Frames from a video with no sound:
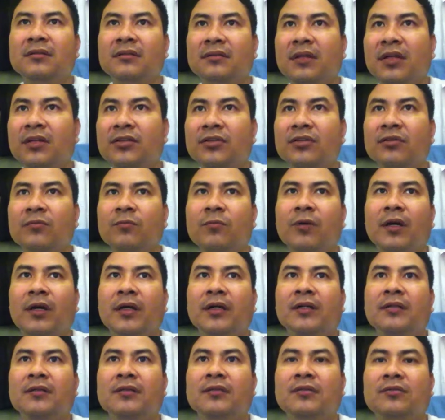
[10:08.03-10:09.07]

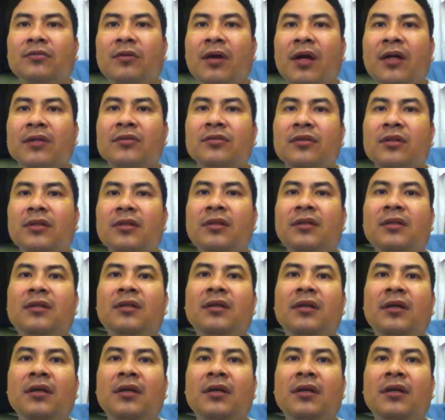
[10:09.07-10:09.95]
nationwide to actually